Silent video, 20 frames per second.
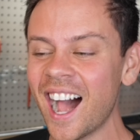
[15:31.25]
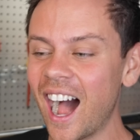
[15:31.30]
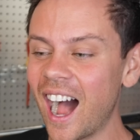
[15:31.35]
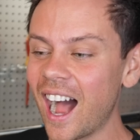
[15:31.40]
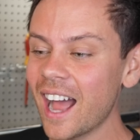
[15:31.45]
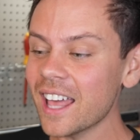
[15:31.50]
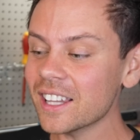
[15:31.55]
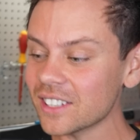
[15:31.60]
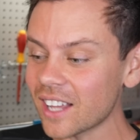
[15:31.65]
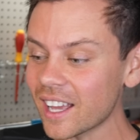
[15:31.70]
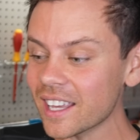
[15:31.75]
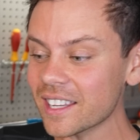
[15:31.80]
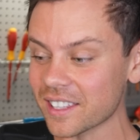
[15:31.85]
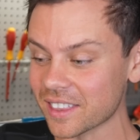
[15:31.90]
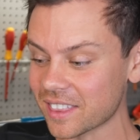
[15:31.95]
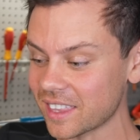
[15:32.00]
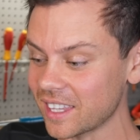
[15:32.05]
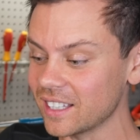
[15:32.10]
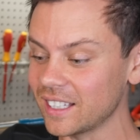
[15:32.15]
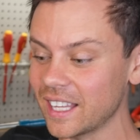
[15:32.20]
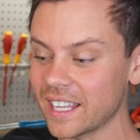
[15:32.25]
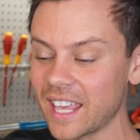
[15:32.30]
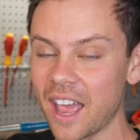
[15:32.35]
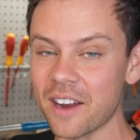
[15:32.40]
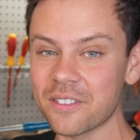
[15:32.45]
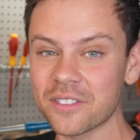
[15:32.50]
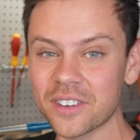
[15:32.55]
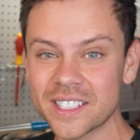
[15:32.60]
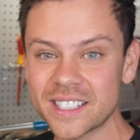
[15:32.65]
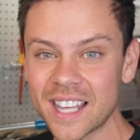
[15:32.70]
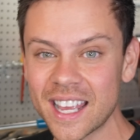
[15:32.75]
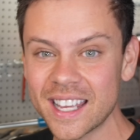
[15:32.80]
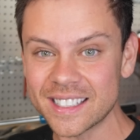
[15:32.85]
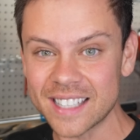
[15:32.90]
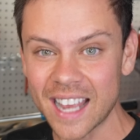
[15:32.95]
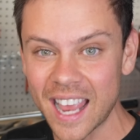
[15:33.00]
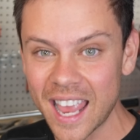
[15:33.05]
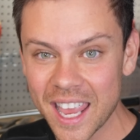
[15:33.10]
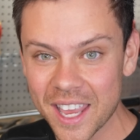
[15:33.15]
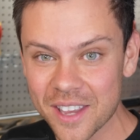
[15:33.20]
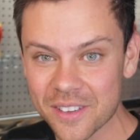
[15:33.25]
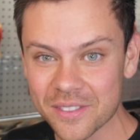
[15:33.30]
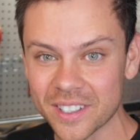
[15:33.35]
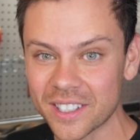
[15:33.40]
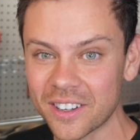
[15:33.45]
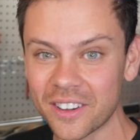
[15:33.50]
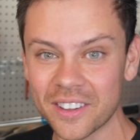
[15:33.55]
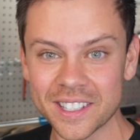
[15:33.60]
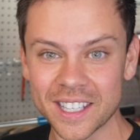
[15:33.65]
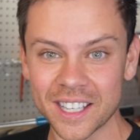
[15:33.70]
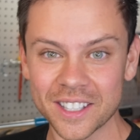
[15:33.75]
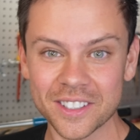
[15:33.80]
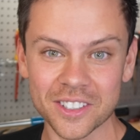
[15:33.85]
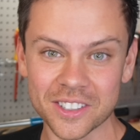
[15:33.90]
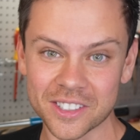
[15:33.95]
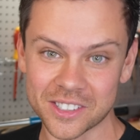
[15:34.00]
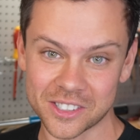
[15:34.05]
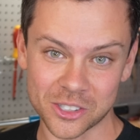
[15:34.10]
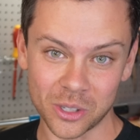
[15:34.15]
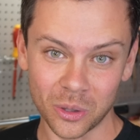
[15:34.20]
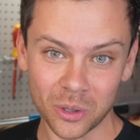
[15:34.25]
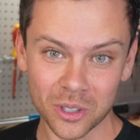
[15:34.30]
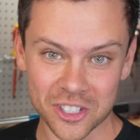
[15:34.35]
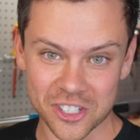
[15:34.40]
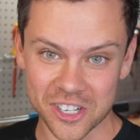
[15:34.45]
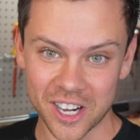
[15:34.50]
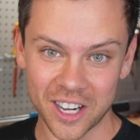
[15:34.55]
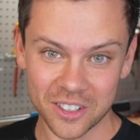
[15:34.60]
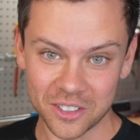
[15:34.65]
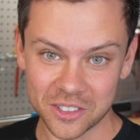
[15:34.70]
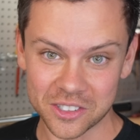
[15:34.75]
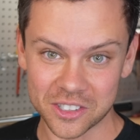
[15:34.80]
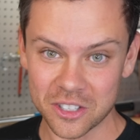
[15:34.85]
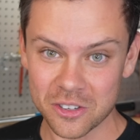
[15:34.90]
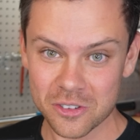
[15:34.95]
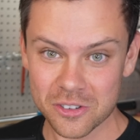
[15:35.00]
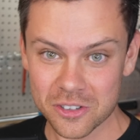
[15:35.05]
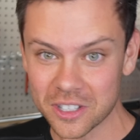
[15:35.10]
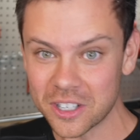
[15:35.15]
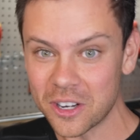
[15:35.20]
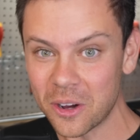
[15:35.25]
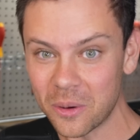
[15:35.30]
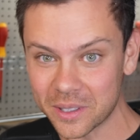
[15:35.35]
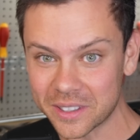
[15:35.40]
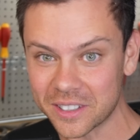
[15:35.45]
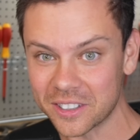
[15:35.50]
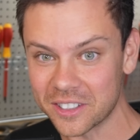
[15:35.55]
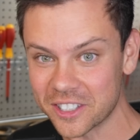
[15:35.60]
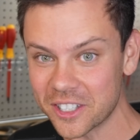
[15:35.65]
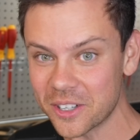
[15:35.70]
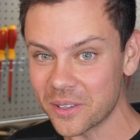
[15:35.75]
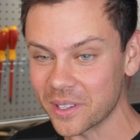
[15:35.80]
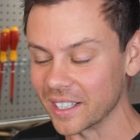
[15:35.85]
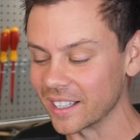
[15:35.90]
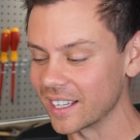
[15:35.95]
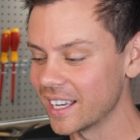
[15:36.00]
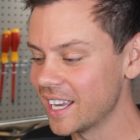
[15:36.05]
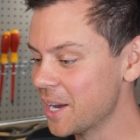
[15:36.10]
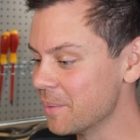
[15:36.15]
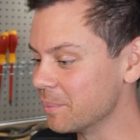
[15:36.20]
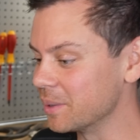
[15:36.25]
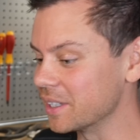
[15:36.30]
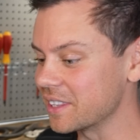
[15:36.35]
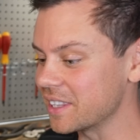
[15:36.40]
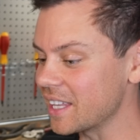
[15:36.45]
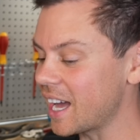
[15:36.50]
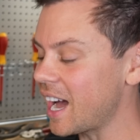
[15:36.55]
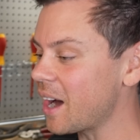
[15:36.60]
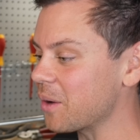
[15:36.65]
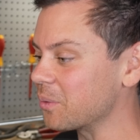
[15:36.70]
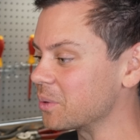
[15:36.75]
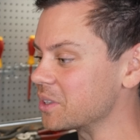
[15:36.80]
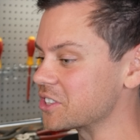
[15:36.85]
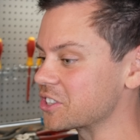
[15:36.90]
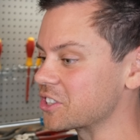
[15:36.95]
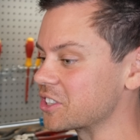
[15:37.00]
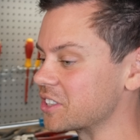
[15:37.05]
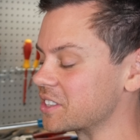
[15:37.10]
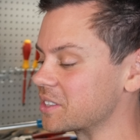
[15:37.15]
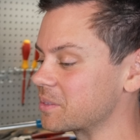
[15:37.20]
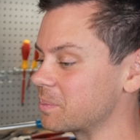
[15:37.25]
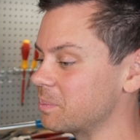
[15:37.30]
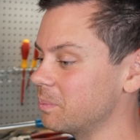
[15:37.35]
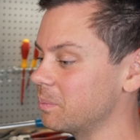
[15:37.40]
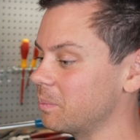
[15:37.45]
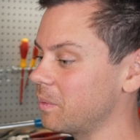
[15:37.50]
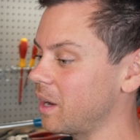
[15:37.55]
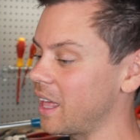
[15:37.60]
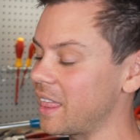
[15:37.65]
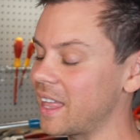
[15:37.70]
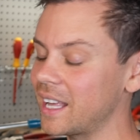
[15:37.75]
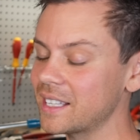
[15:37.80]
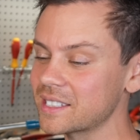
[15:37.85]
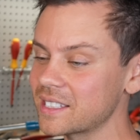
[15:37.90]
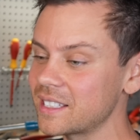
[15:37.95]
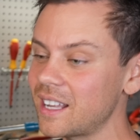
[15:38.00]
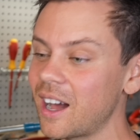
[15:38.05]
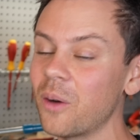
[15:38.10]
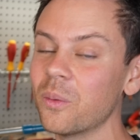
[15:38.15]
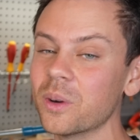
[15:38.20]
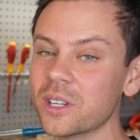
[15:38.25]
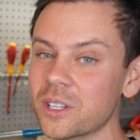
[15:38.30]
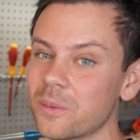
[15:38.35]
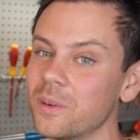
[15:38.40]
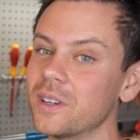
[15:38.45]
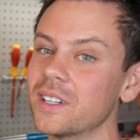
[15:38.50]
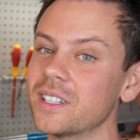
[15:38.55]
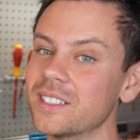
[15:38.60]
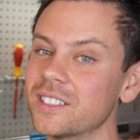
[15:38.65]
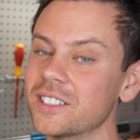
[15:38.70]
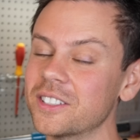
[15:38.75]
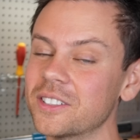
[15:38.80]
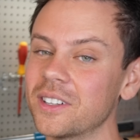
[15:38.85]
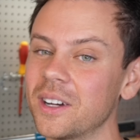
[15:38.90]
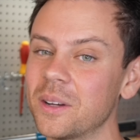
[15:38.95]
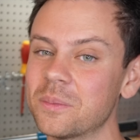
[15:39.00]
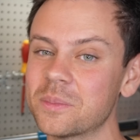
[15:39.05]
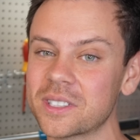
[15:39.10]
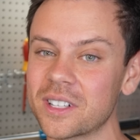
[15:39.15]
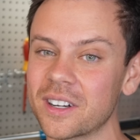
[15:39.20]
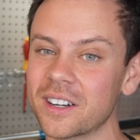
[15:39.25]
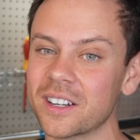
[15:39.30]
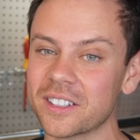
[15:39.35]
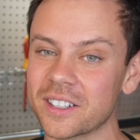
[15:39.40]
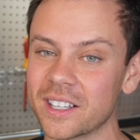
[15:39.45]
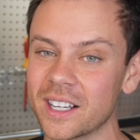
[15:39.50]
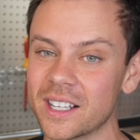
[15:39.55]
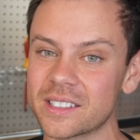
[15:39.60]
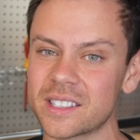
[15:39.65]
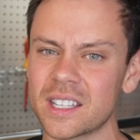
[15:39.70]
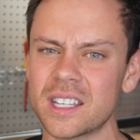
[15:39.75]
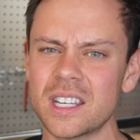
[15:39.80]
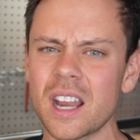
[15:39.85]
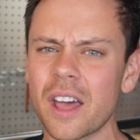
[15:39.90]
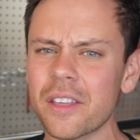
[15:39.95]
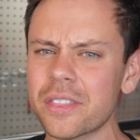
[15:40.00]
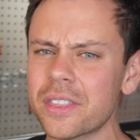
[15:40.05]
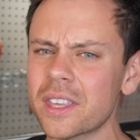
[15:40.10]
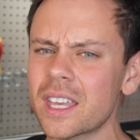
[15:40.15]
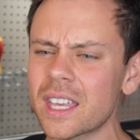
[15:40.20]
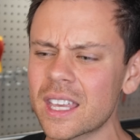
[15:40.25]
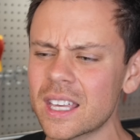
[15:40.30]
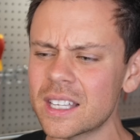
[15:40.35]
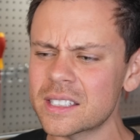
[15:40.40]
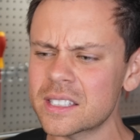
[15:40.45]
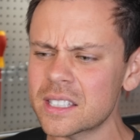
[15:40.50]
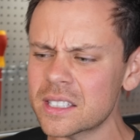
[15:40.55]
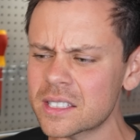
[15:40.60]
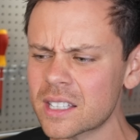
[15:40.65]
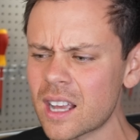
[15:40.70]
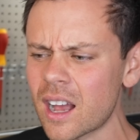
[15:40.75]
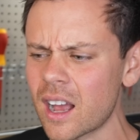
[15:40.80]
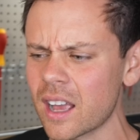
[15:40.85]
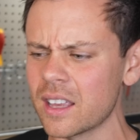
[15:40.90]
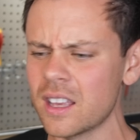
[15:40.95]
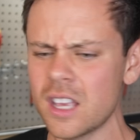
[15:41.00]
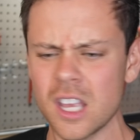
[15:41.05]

I like the like Everyday Dave and all the other solar channels usually know what they're doing, but that was just that's not what you want to do. I'm sorry, you guys. And nothing against this guy.